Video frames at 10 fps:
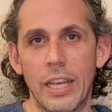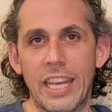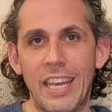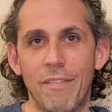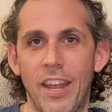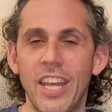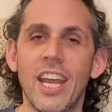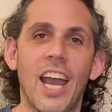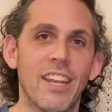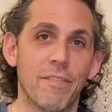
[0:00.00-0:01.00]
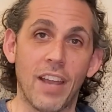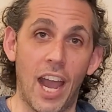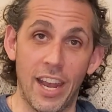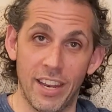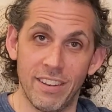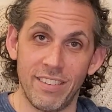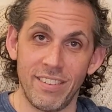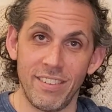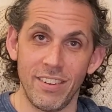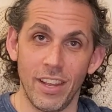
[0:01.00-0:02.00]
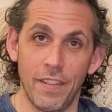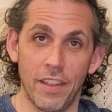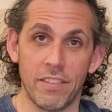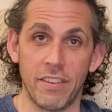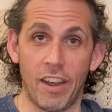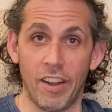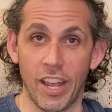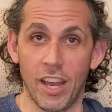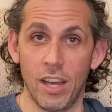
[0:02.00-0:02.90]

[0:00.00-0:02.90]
give any kind of guidance in this area,